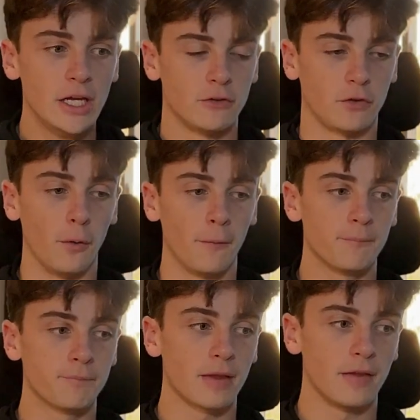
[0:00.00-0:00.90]
So
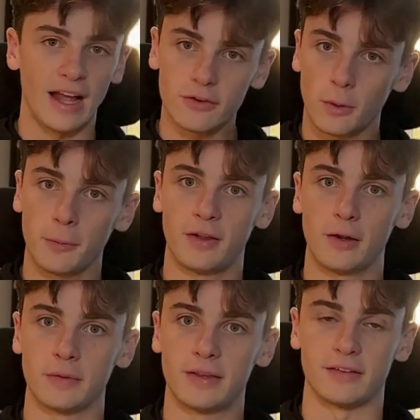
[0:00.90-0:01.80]
that's what I'm
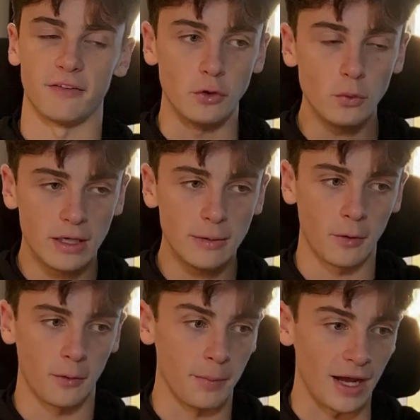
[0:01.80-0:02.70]
saying with this. If you keep
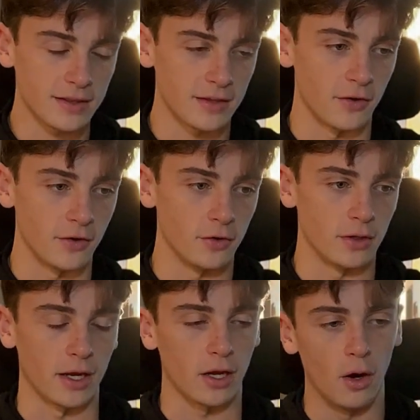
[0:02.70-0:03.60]
going back there and you're
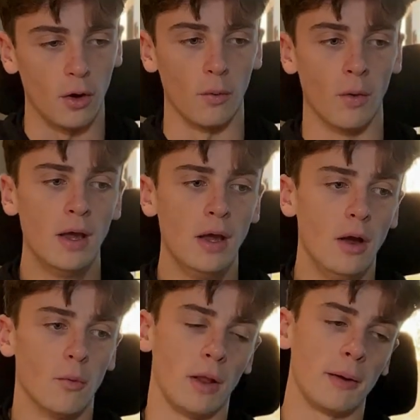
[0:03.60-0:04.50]
like, oh,
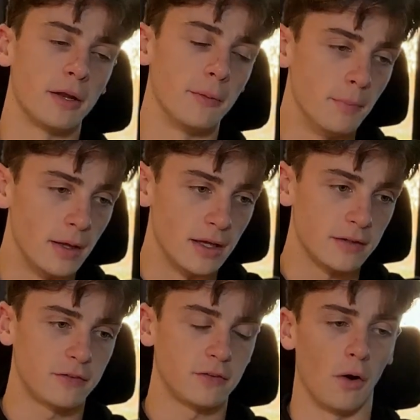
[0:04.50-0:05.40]
well, I'm going to
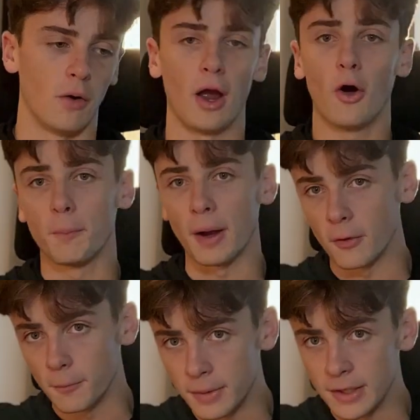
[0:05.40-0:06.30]
miss. Oh, I hope I
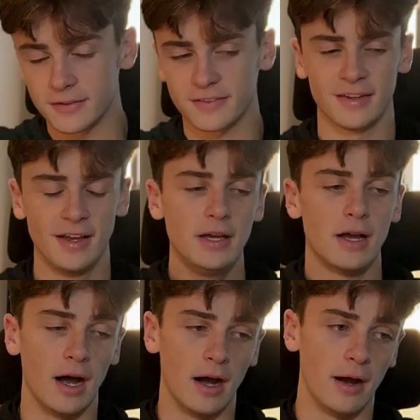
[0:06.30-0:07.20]
don't miss.
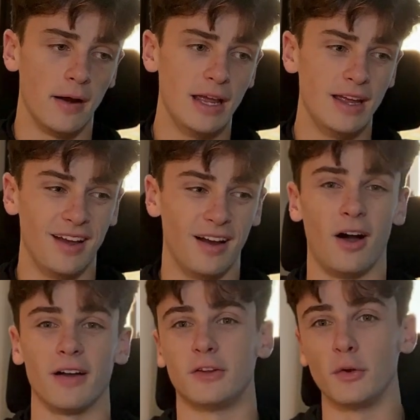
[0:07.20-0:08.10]
Oh,
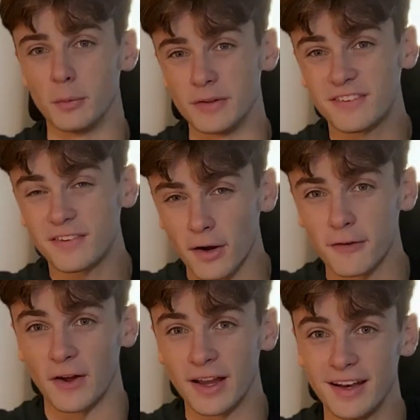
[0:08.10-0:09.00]
dude, it would suck
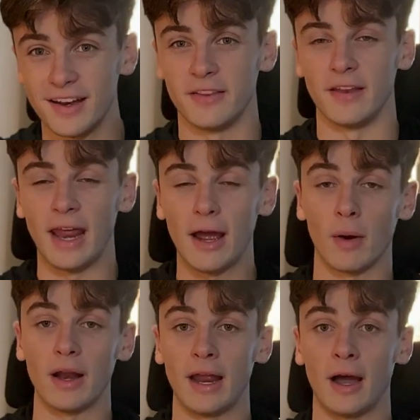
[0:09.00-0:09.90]
if I hit it in the net
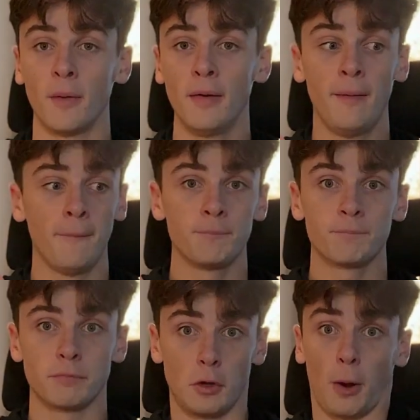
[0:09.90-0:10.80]
right now.
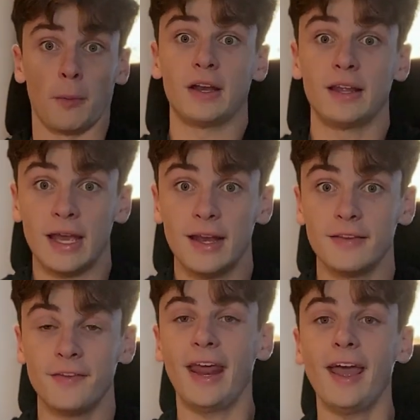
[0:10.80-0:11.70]
You're probably going to hit it
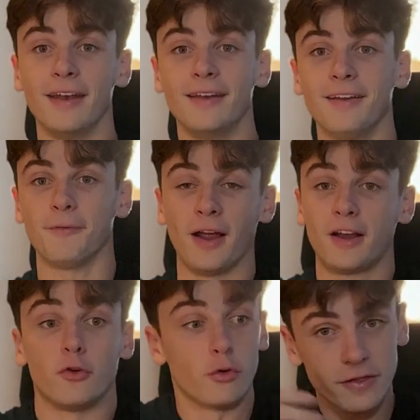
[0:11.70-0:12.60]
in the net, right?
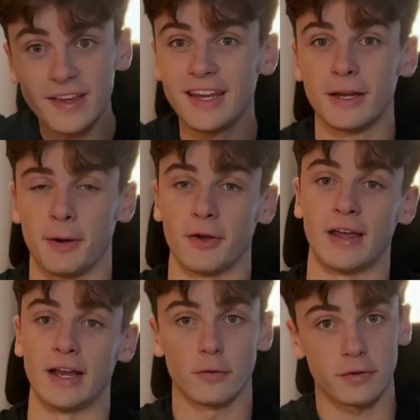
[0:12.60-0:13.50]
Because you're thinking about
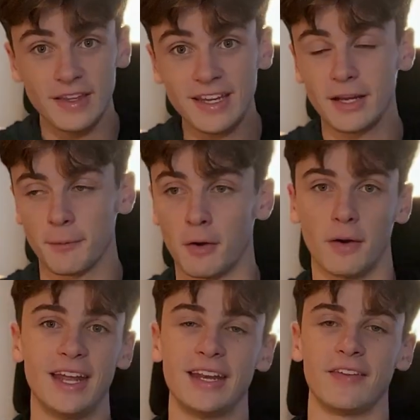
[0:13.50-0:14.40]
that. You're thinking
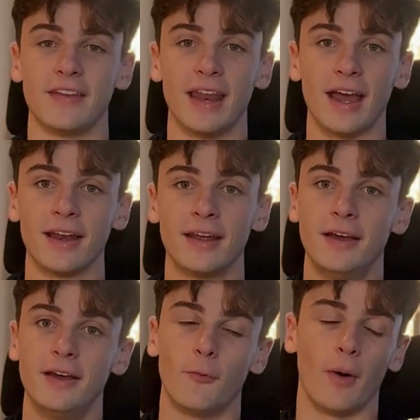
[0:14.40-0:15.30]
about hitting in the net,
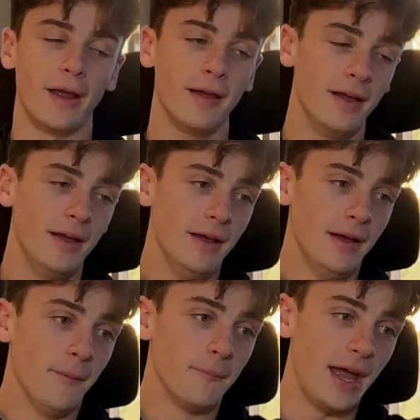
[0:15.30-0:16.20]
right?
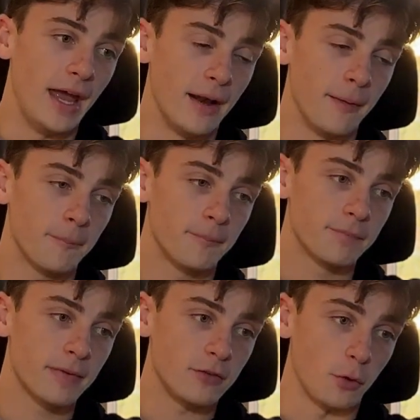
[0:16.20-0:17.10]
And
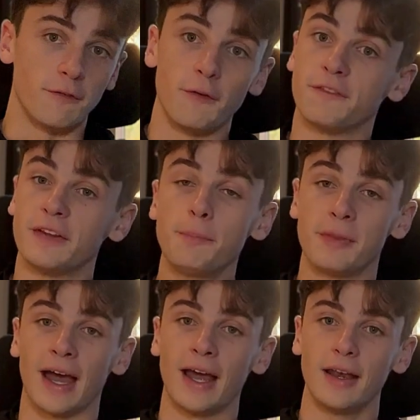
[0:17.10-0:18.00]
so if you flip
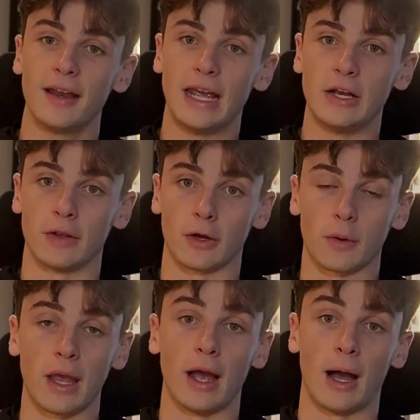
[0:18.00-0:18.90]
that and you're like,
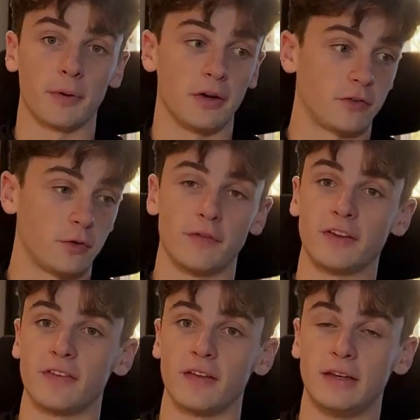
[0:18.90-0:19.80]
okay, I'm going to serve
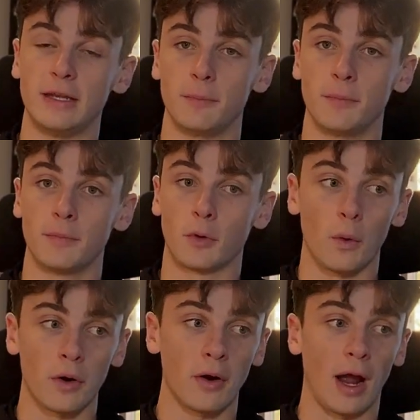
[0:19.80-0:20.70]
this in the deep
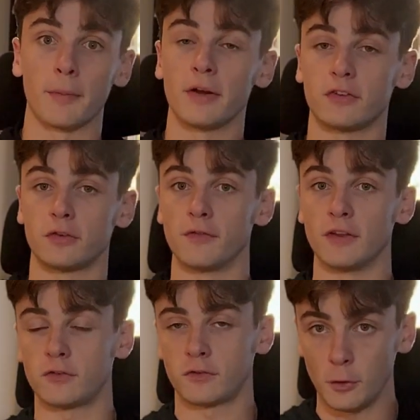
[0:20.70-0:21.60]
corner. I'm going to serve
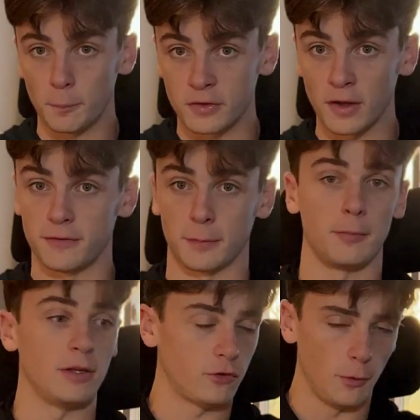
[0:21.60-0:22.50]
this super tough. I'm going
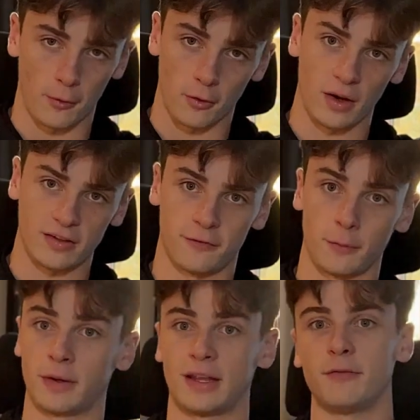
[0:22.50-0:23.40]
to be super aggressive.
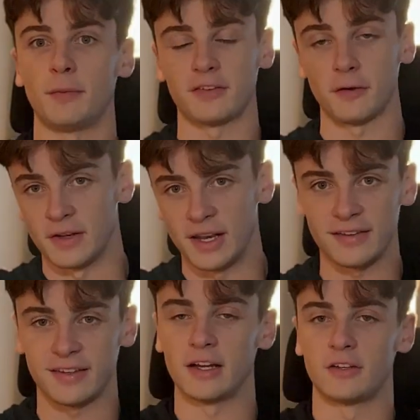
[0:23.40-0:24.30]
I'm going to give myself a
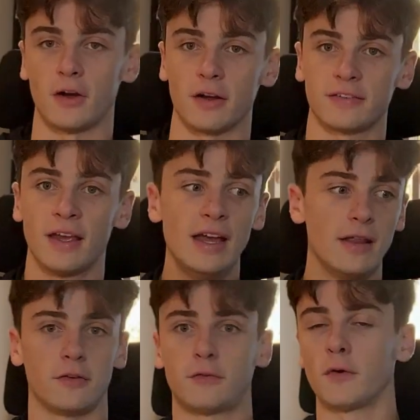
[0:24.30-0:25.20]
nice high toss.
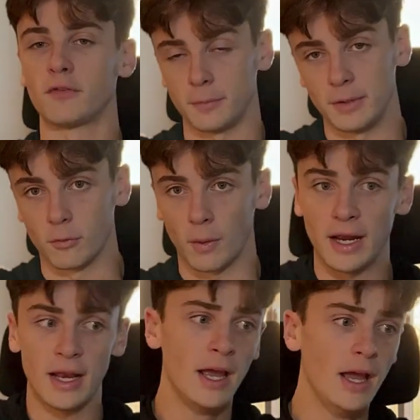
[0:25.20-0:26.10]
This serve is going to be
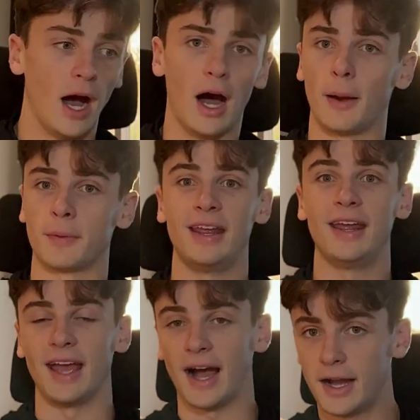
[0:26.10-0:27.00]
great. I'm going to
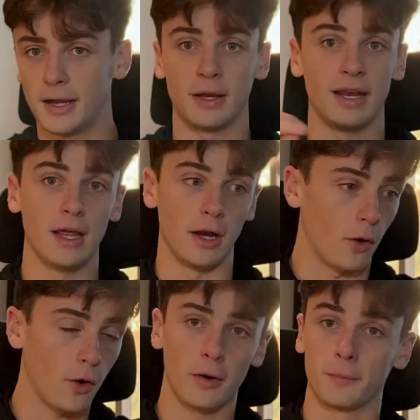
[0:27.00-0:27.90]
hit it high. I'm going to hit it
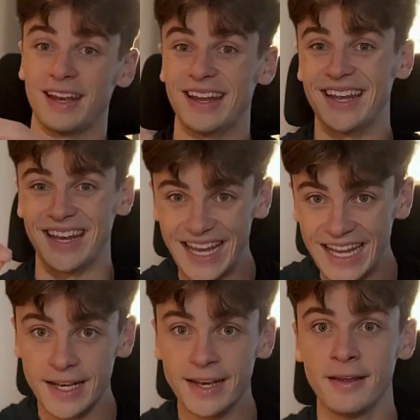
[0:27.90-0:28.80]
hard. I'm going to hit it
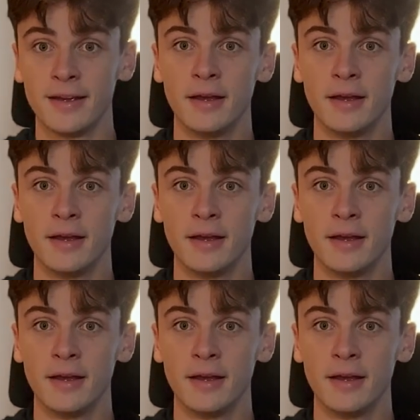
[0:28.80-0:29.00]
in.